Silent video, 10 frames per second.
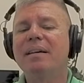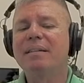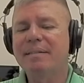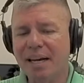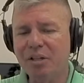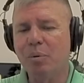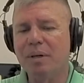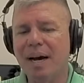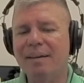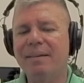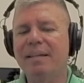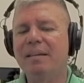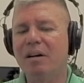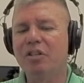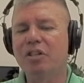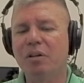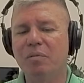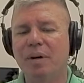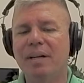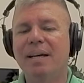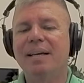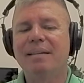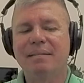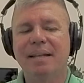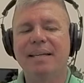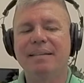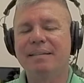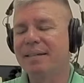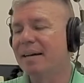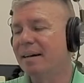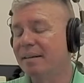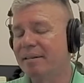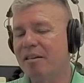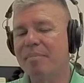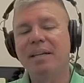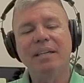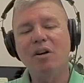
sexualizing young children, Slaton said in a statement.